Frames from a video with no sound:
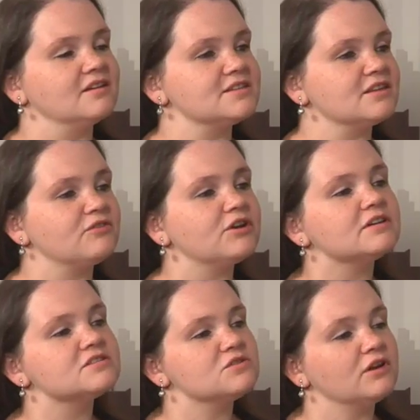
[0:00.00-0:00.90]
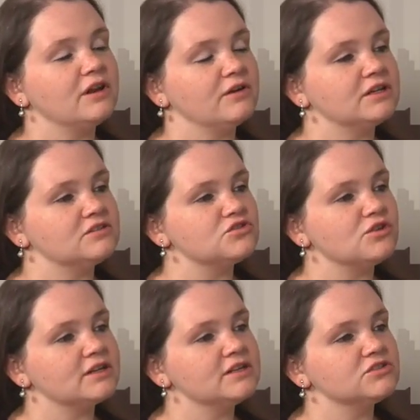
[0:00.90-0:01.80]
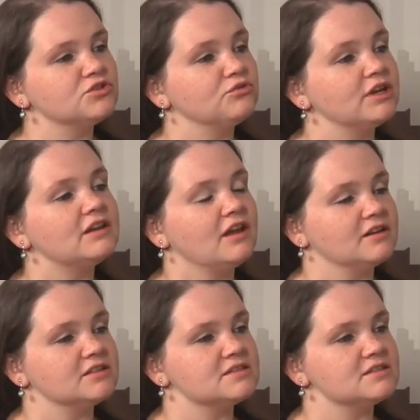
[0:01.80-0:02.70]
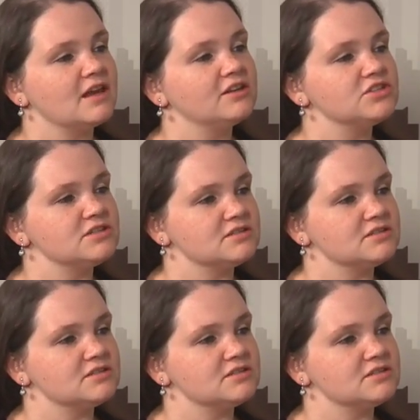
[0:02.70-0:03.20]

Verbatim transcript: South Africa is not alone in struggling to realign its energy